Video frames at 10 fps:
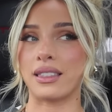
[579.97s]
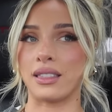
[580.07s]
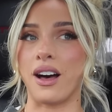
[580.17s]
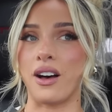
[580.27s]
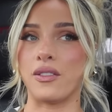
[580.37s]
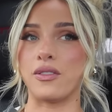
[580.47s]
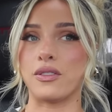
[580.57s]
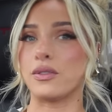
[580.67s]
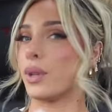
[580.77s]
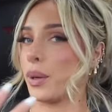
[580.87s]

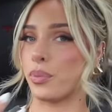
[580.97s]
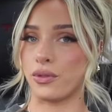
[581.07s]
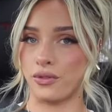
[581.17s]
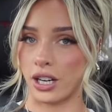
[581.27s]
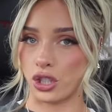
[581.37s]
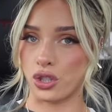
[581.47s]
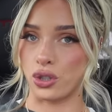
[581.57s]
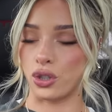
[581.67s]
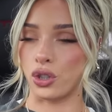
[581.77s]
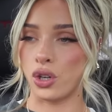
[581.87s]
love like
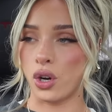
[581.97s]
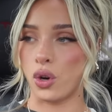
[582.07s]
professional